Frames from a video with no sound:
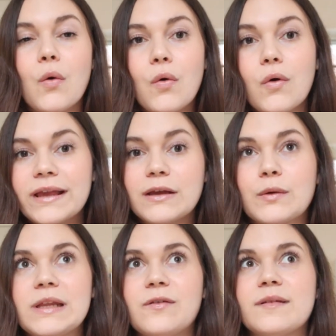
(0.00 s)
Or
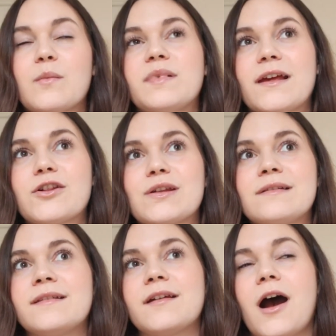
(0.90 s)
equally, for some
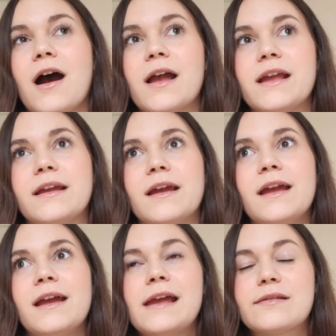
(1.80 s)
sessions, I
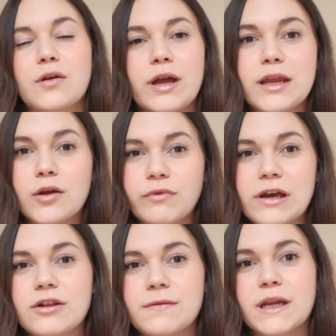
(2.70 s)
it's not a
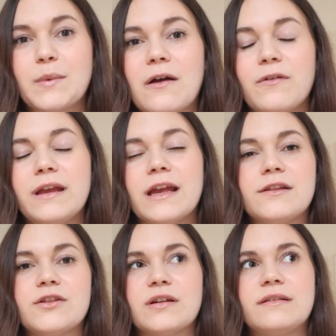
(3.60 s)
correction that I'm having,
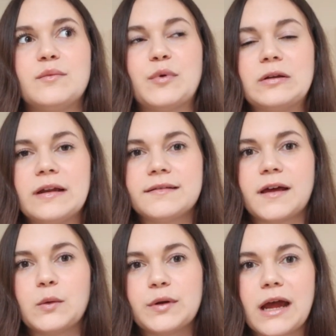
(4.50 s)
it's just the bolus
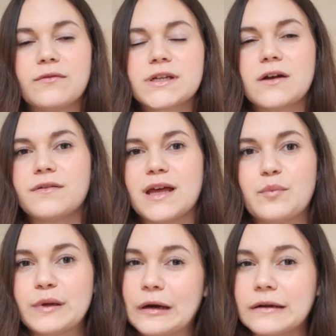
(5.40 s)
that I would have to cover
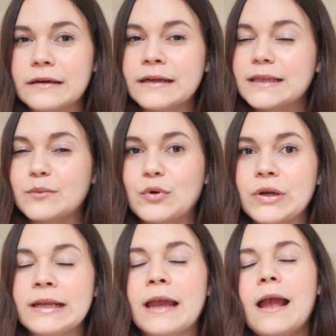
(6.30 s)
that banana in the
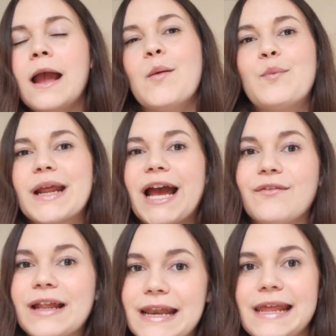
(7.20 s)
morning, but I
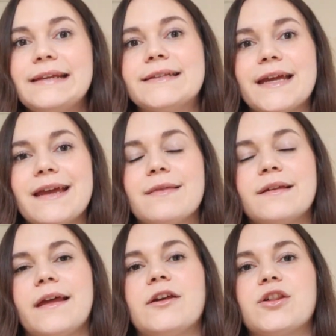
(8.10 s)
have it later in
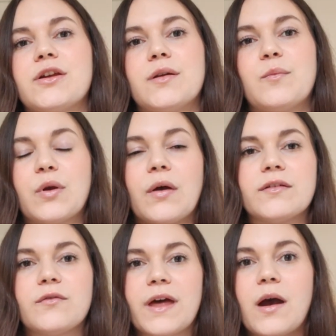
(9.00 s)
the session
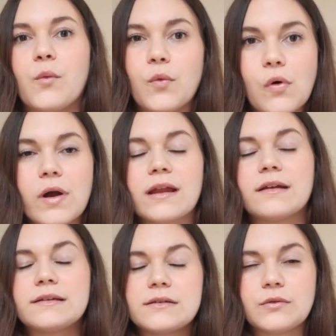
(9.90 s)
because of that walk
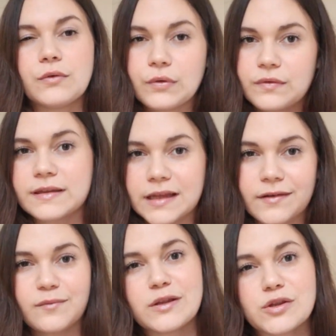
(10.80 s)
and all of the stuff
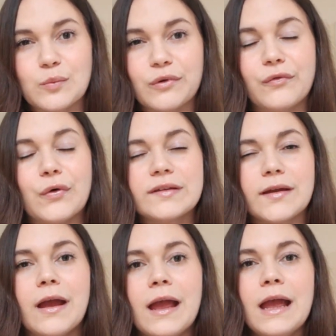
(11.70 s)
I mentioned before.
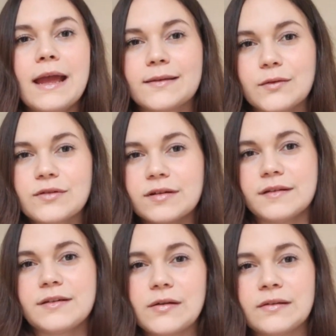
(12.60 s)
So it's not just
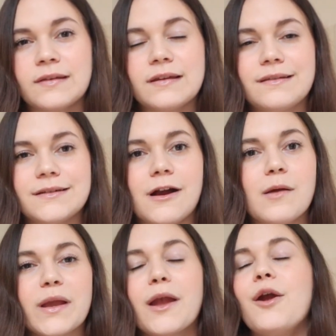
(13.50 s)
the doses, it's the
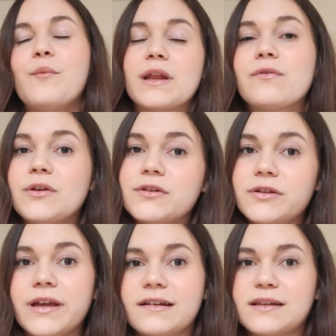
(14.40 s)
timing. But if you
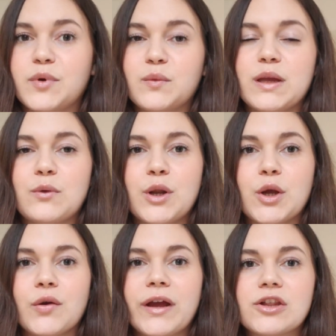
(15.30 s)
do get to the point where you want
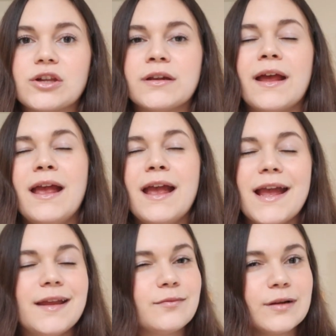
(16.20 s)
a correction,
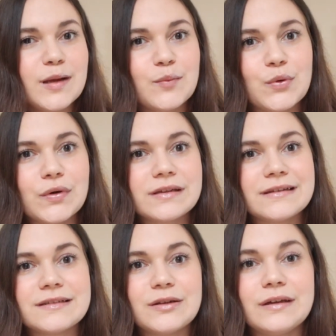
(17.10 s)
it's really
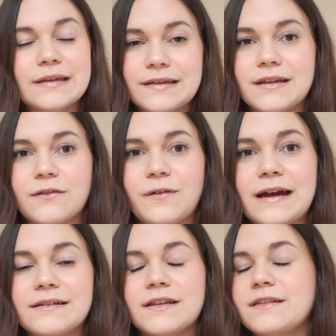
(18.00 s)
important to consider the
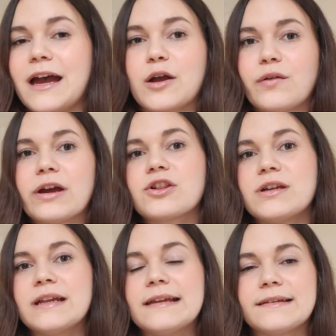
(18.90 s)
fact that that
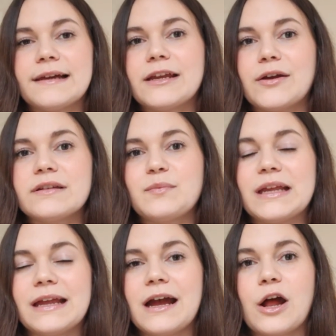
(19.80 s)
correction is likely going to
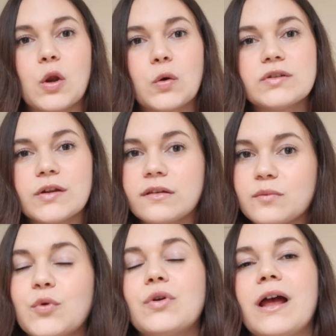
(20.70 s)
be a lot
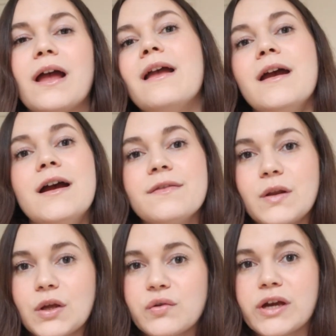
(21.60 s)
smaller
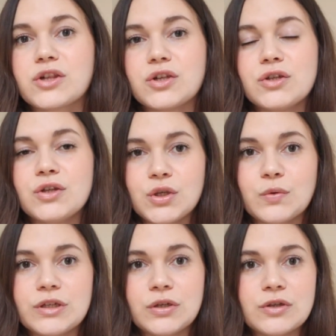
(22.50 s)
than a correction you
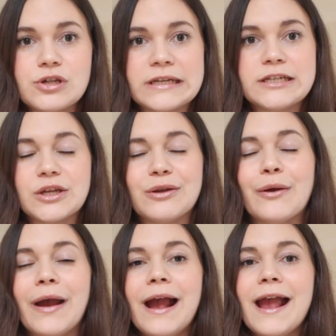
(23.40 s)
would usually do.